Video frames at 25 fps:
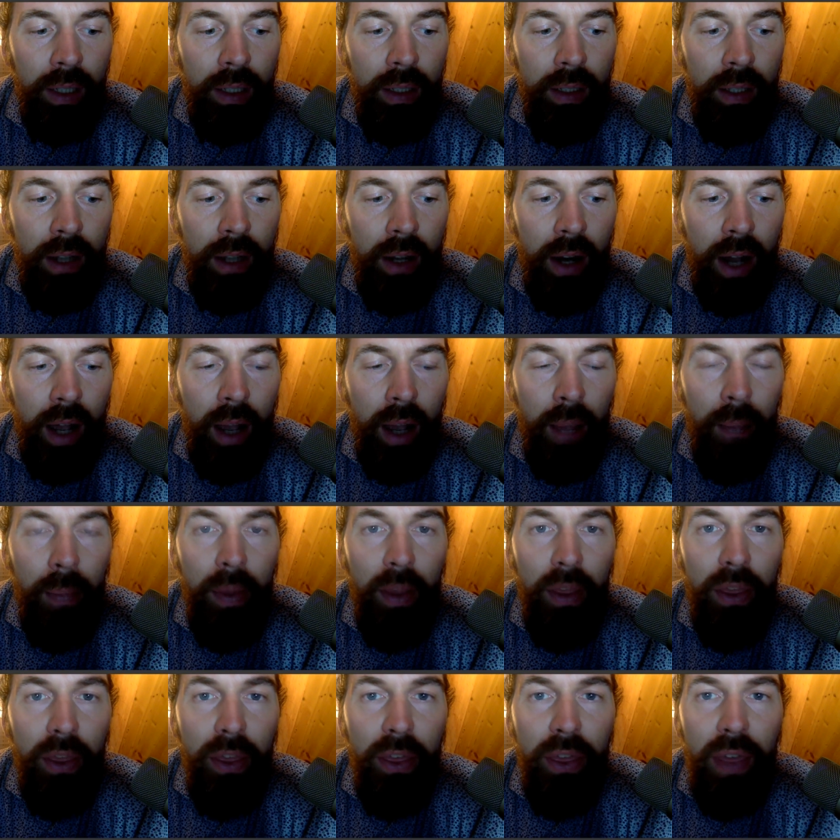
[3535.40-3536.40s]

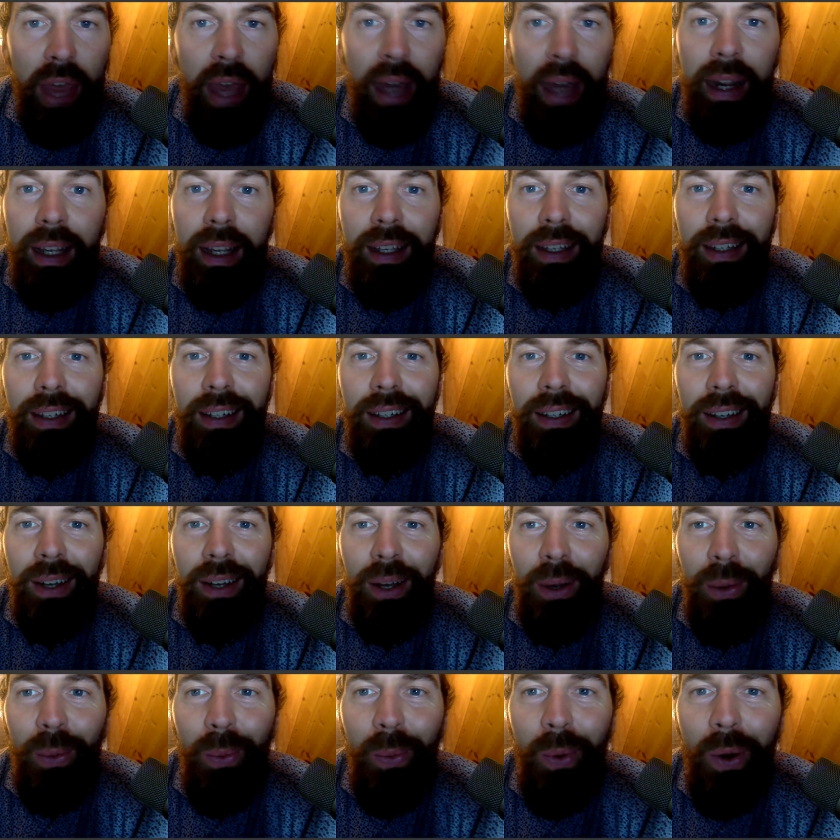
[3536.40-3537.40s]
empathetic
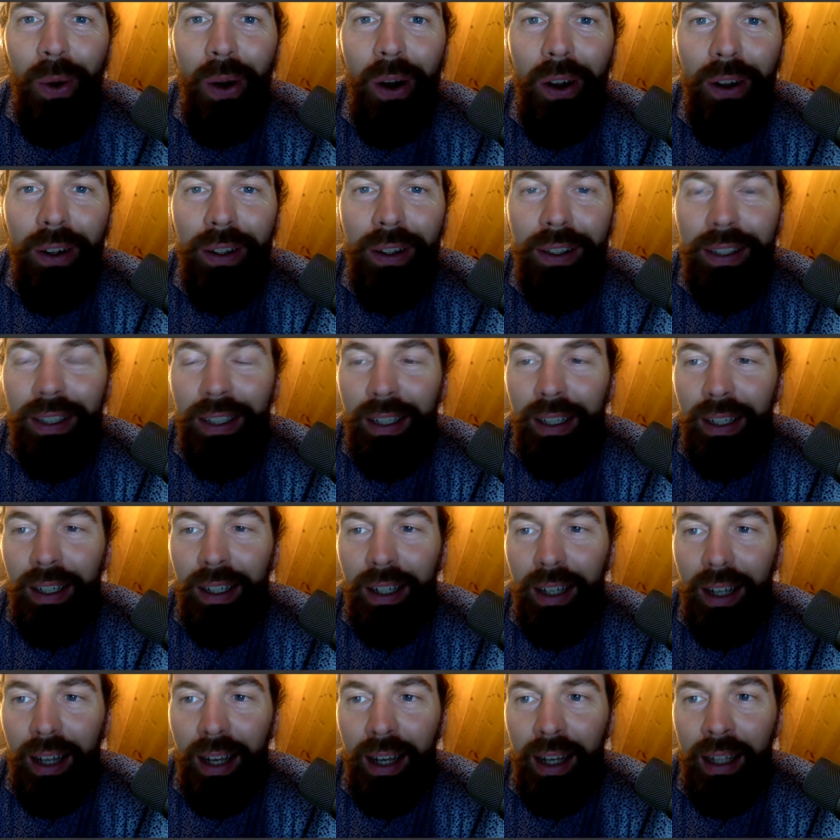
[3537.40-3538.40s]
world,
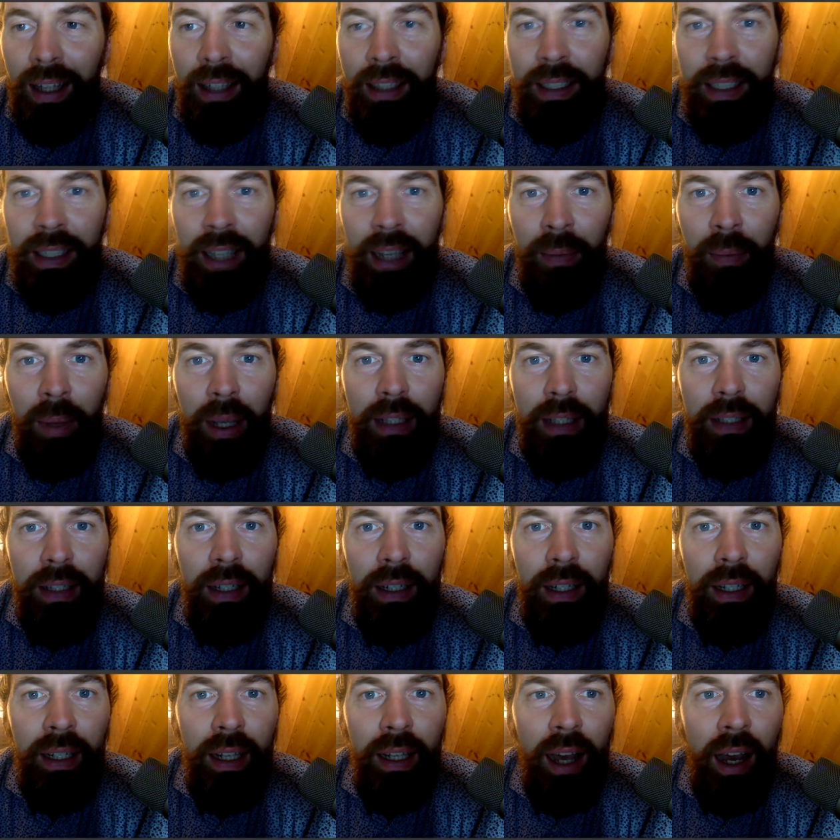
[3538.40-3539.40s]
and they
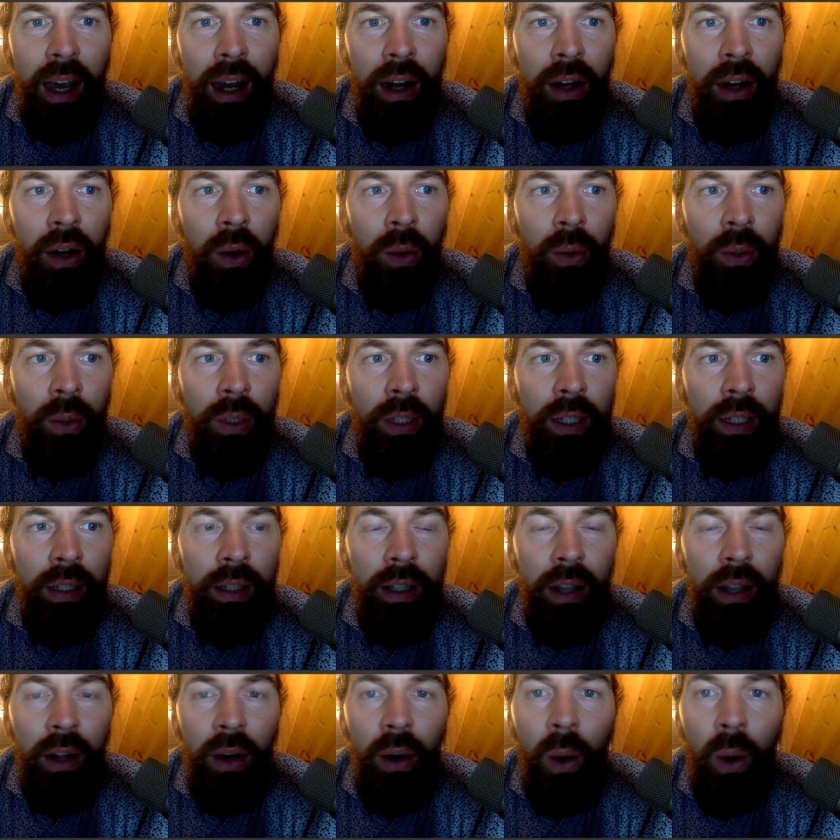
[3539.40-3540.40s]
basically are only in
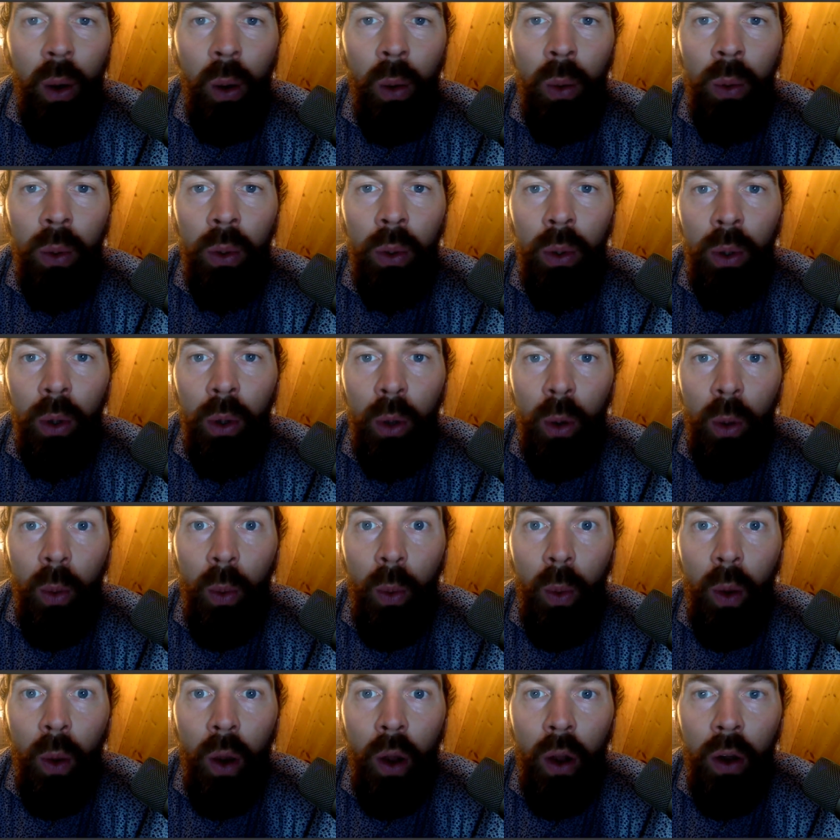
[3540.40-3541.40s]
their own
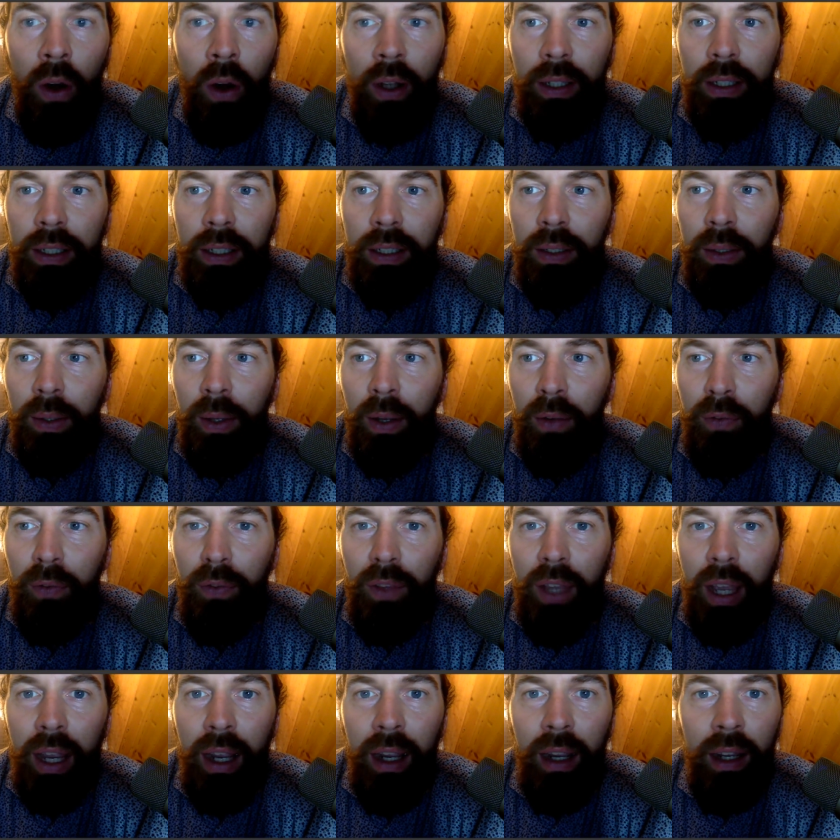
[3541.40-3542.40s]
world if
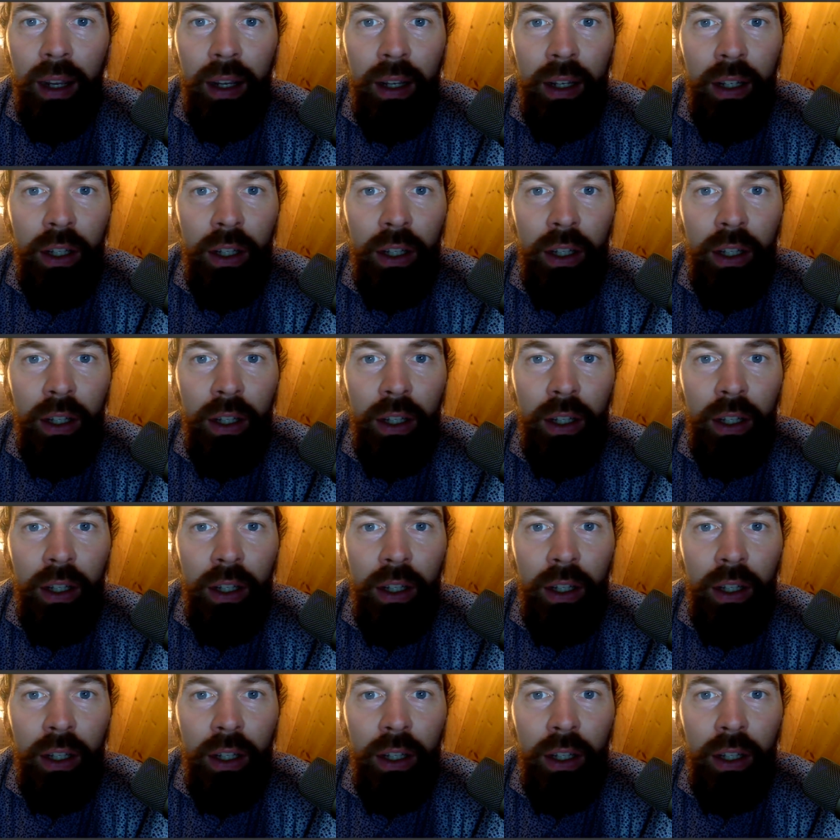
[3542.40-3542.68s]
they